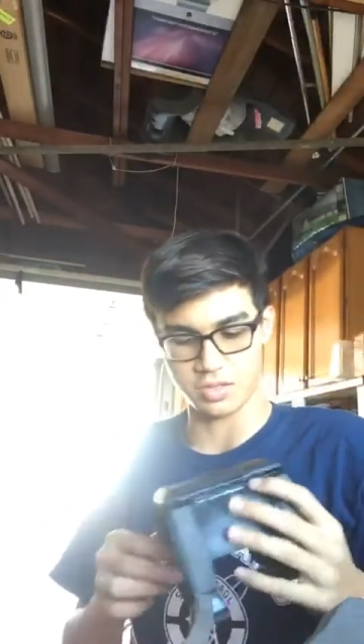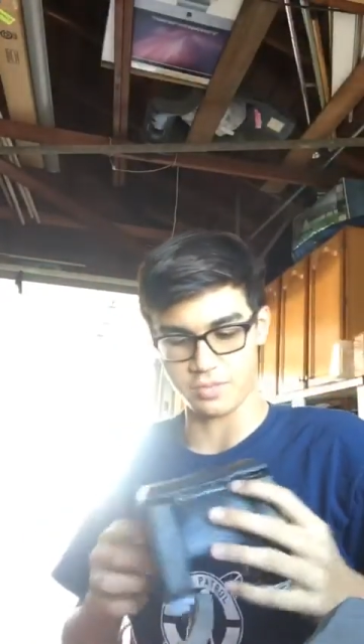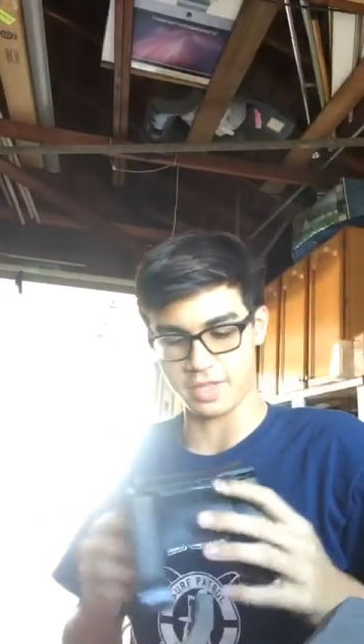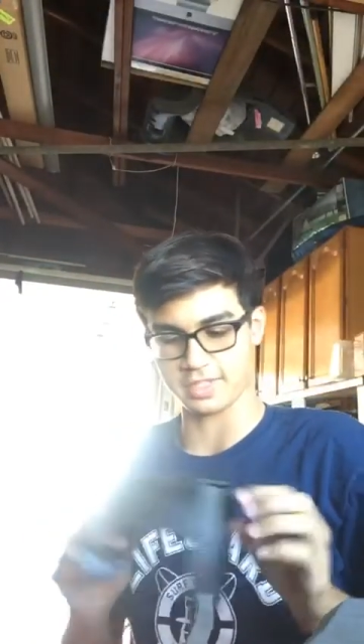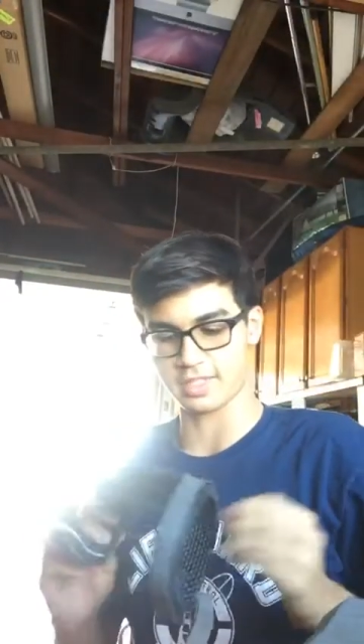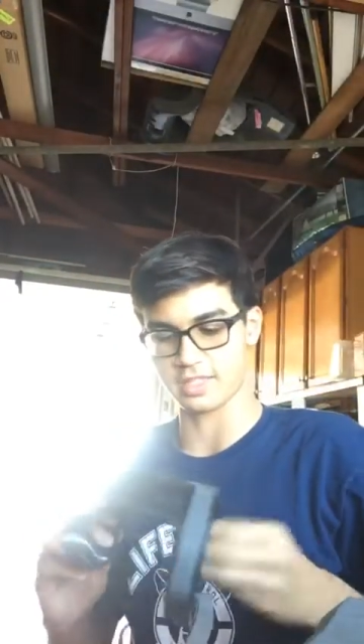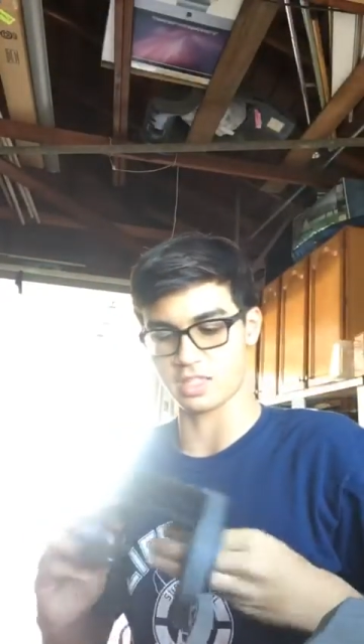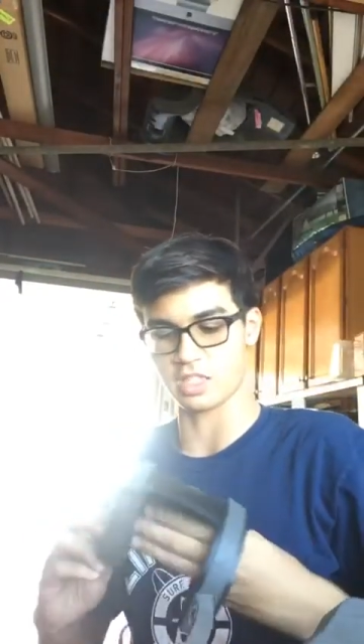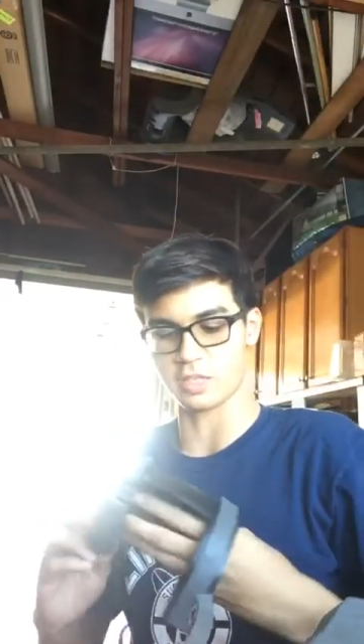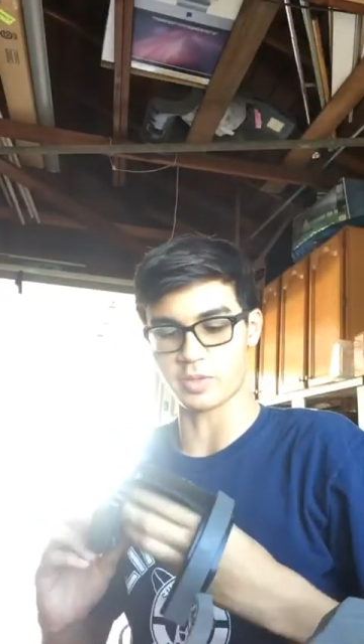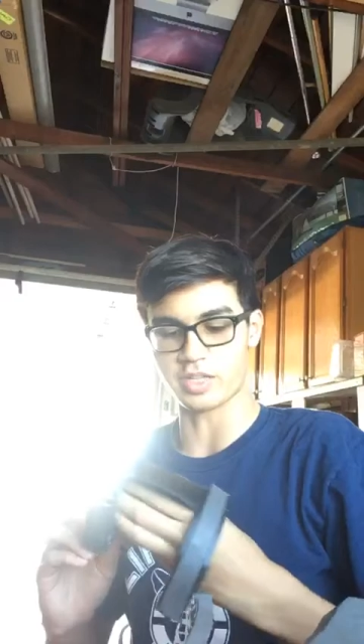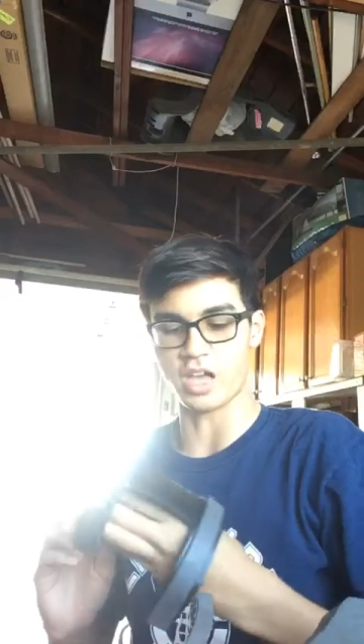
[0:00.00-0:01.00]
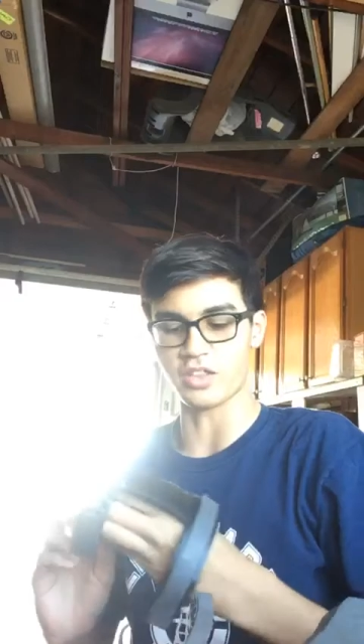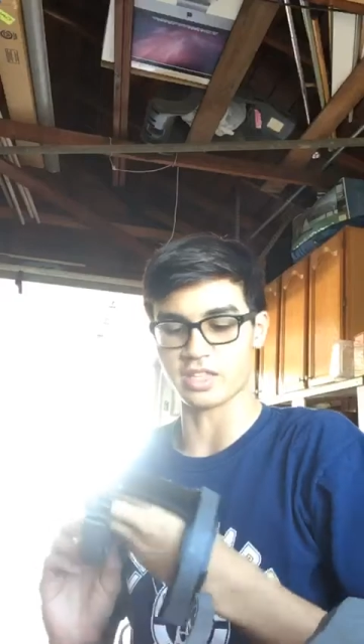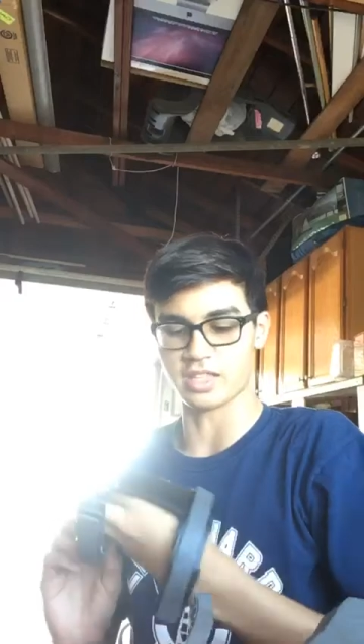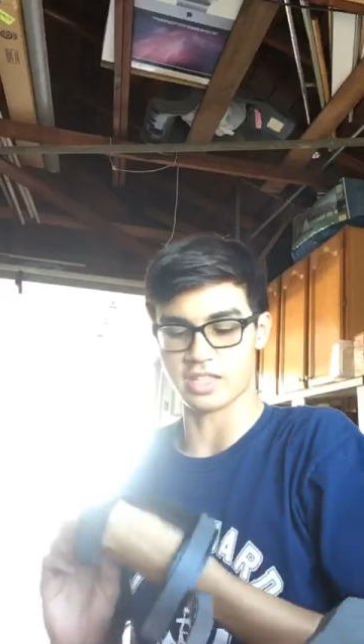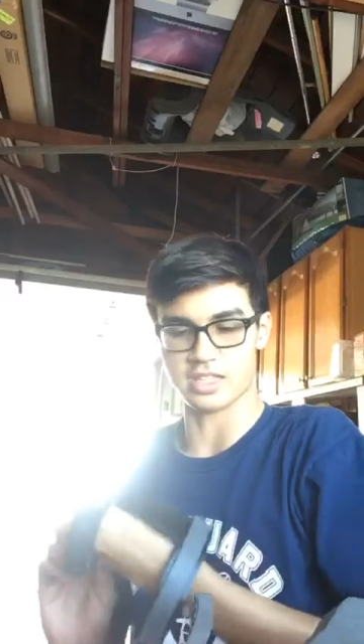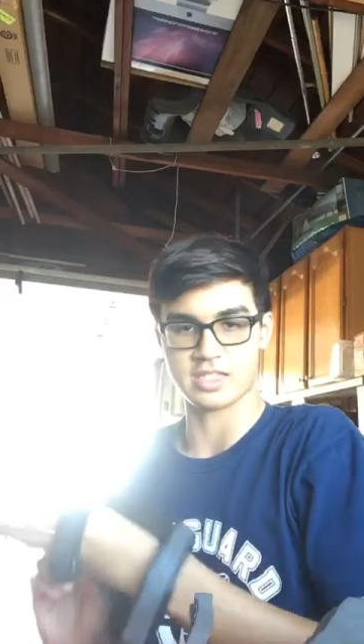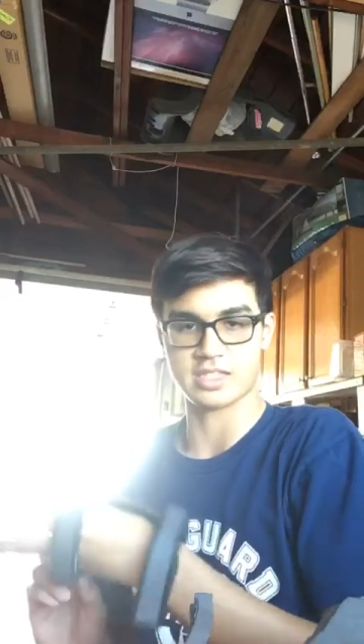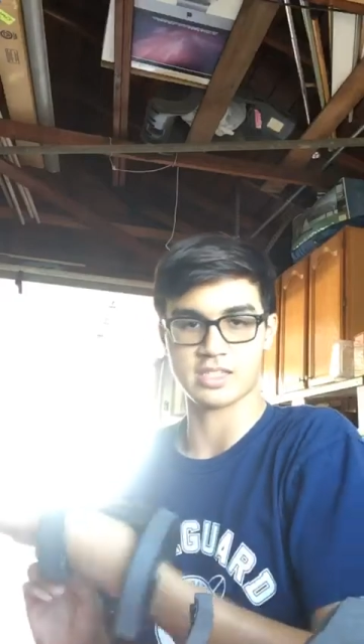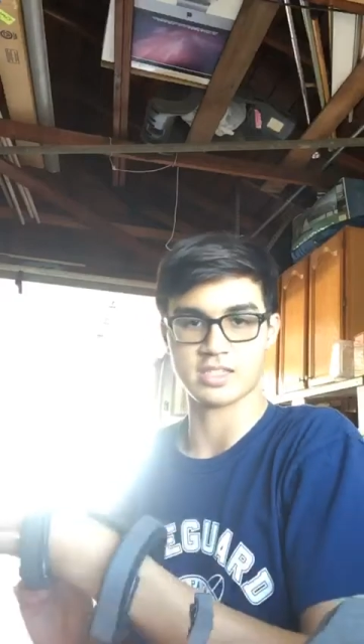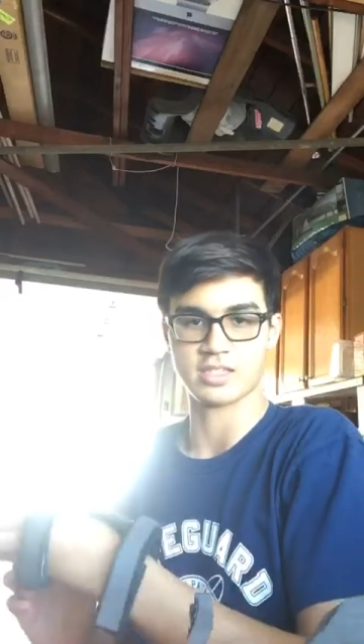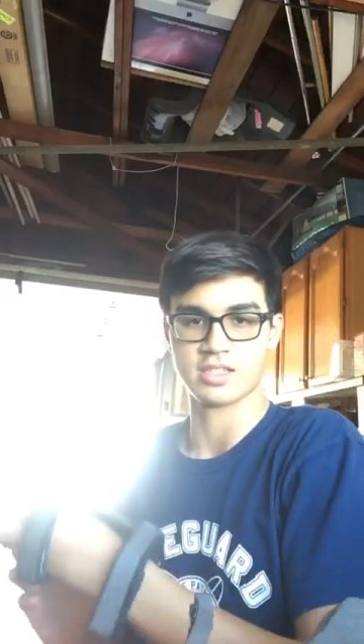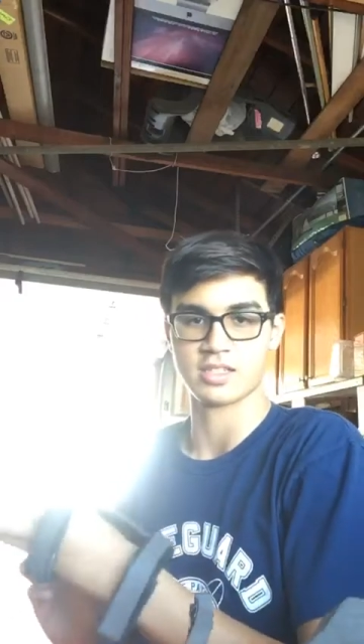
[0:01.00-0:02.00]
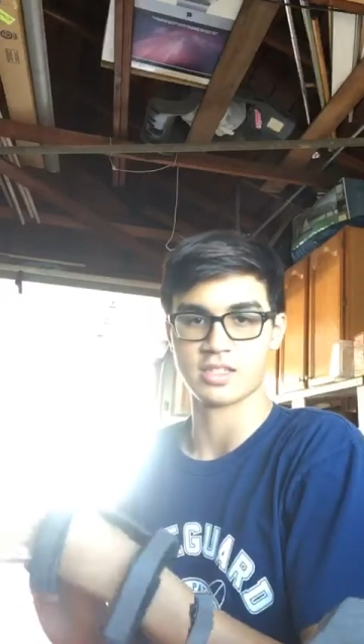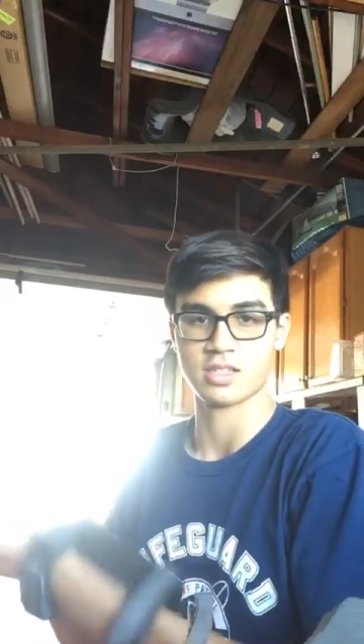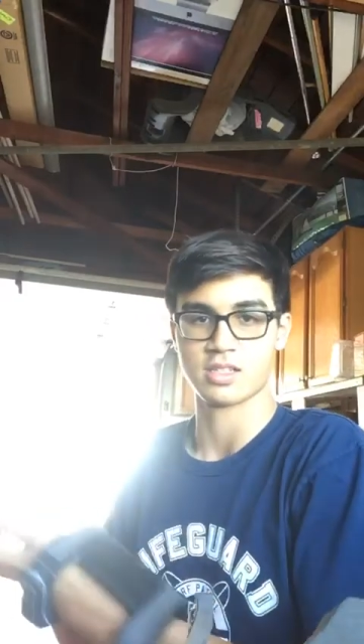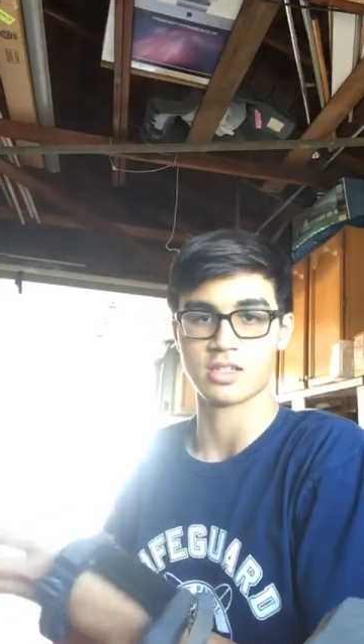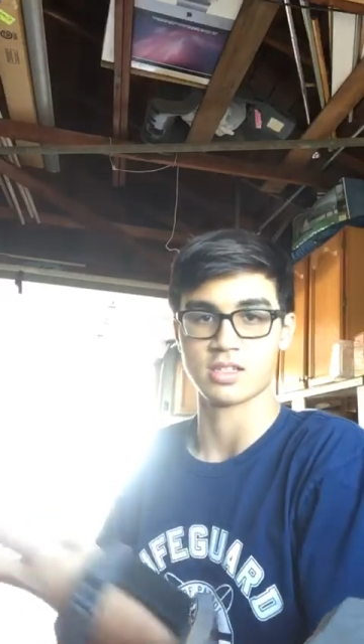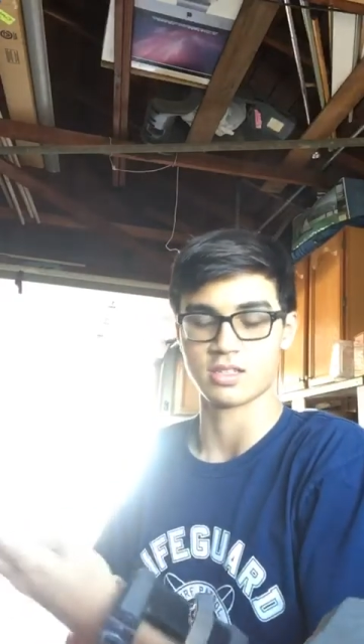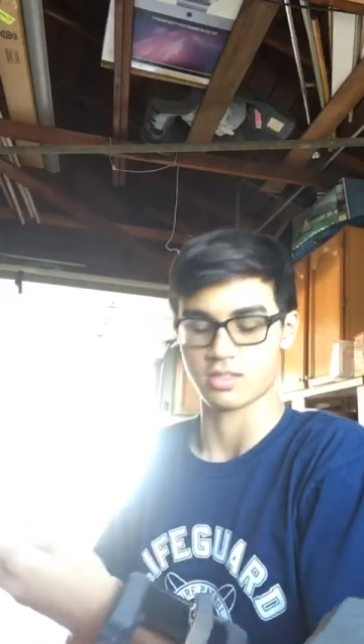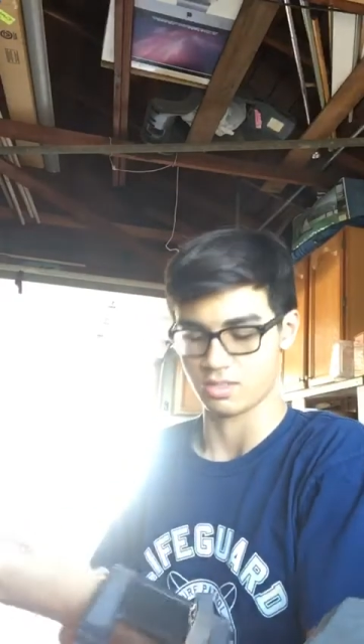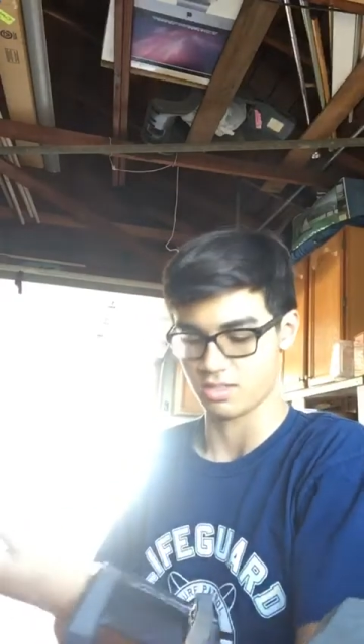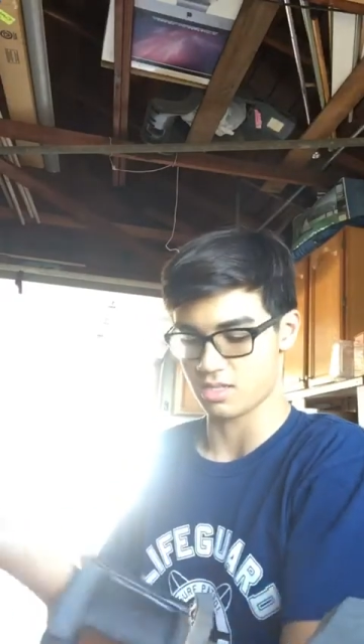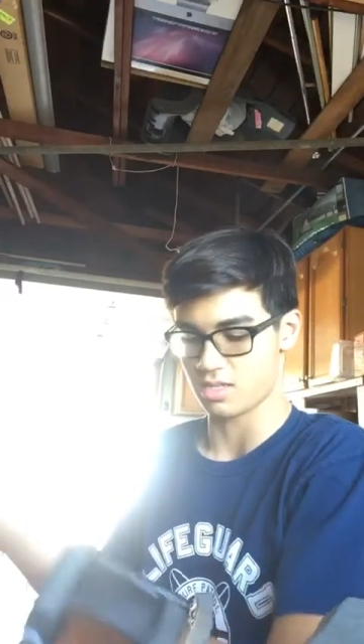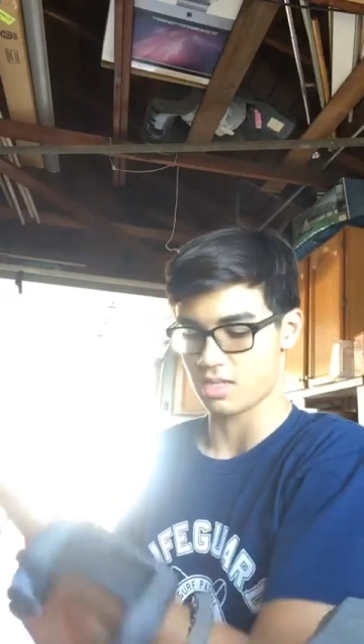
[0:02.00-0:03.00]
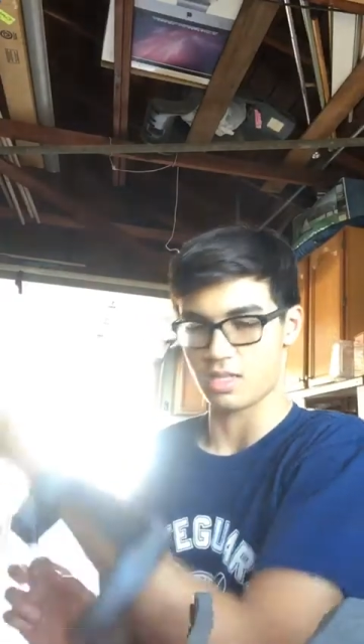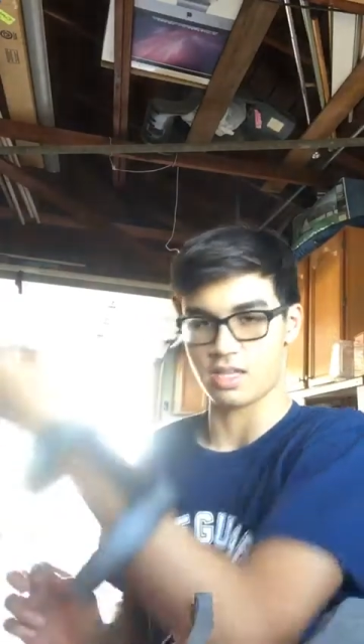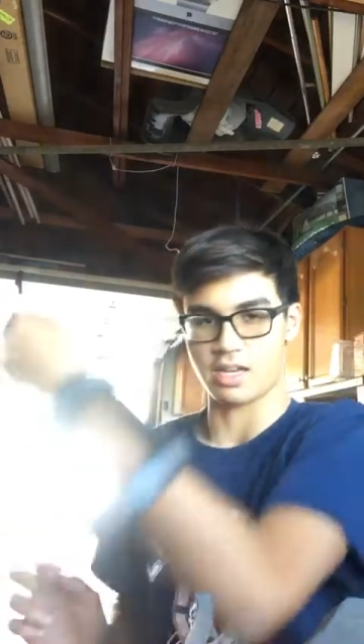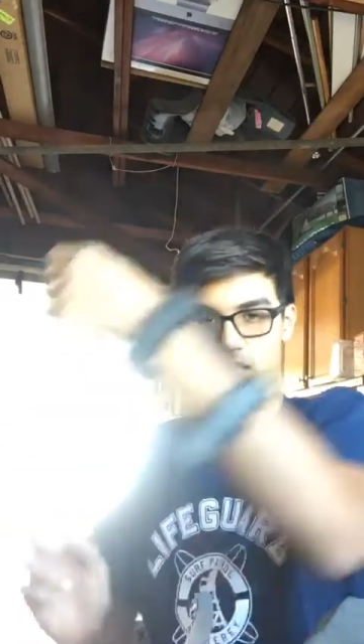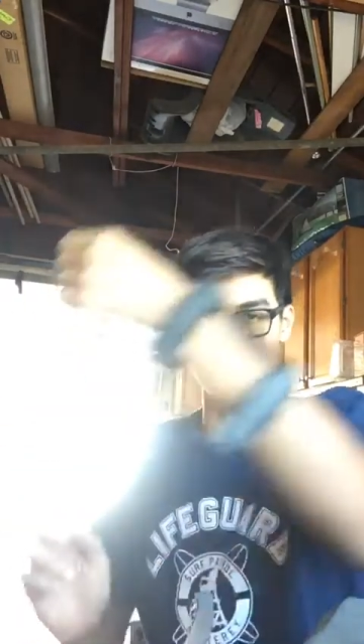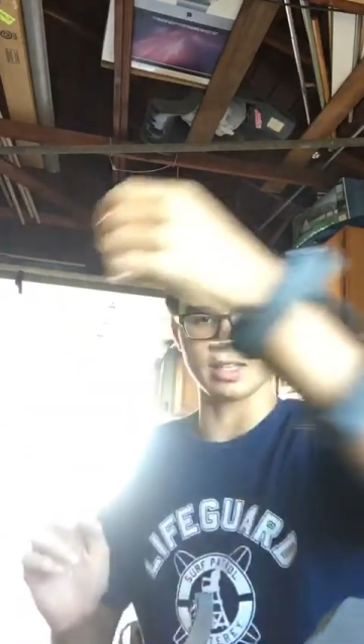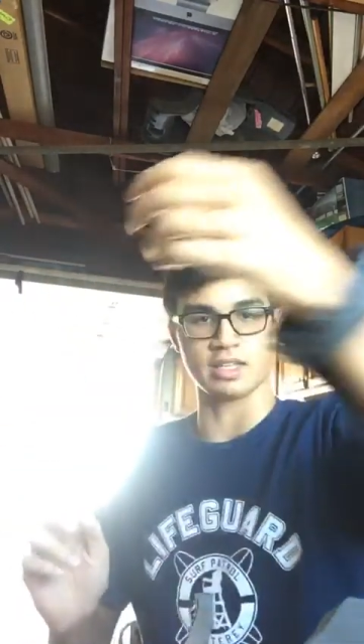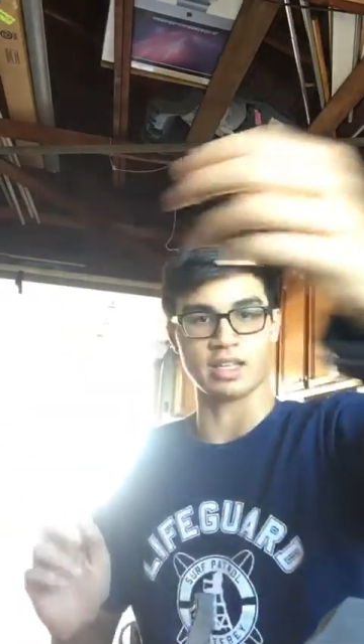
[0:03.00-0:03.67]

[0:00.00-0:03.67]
Basically, like put it on like this, and it's like a